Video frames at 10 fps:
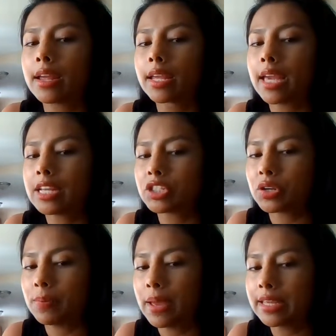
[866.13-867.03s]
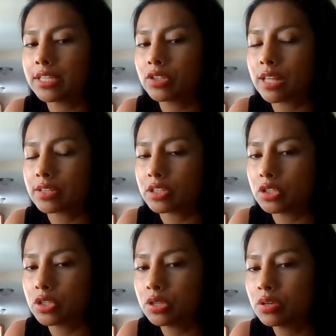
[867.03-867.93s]
Kester and Peng in
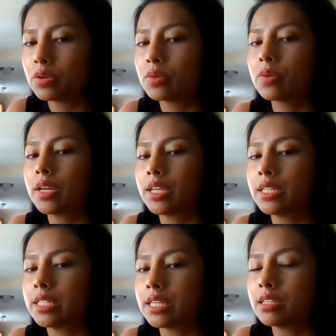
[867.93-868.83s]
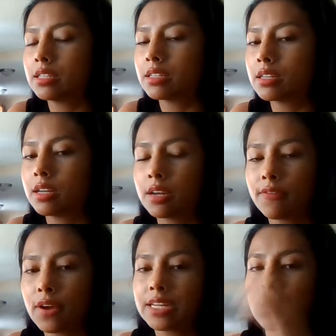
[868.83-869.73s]
2002 did
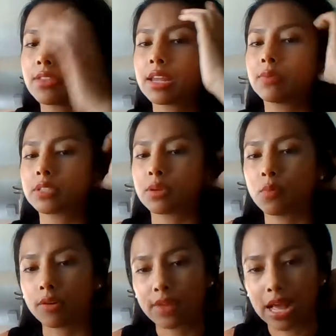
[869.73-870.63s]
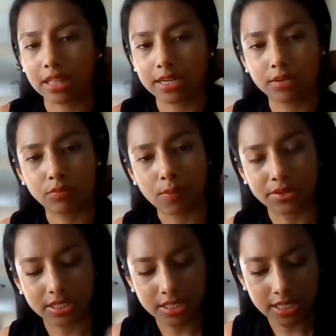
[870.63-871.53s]
find out that it was a more valid
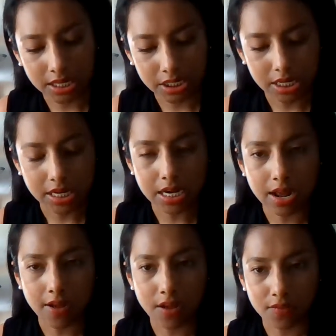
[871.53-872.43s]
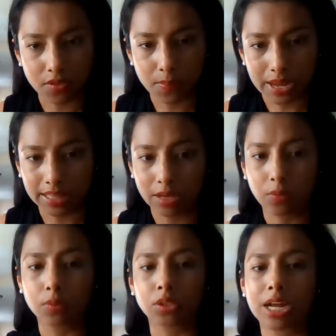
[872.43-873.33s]
representation of the
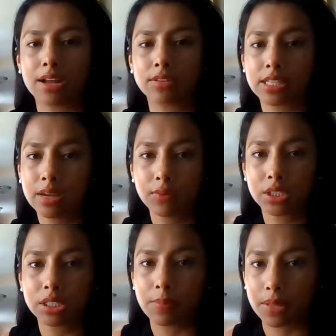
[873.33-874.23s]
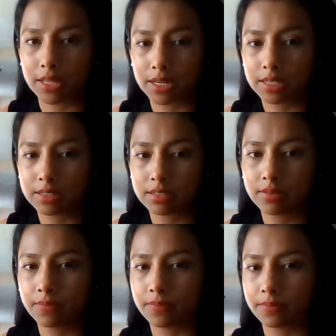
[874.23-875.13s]
bilingual child's language abilities.
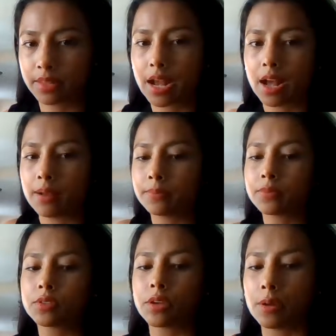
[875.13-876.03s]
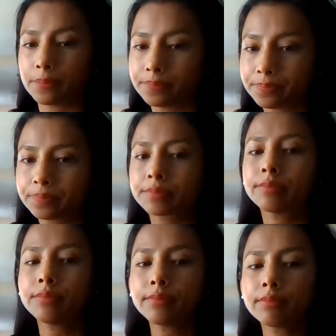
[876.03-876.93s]
So
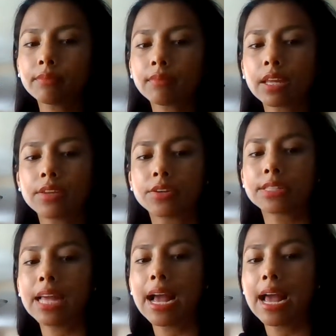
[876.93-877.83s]
there's that.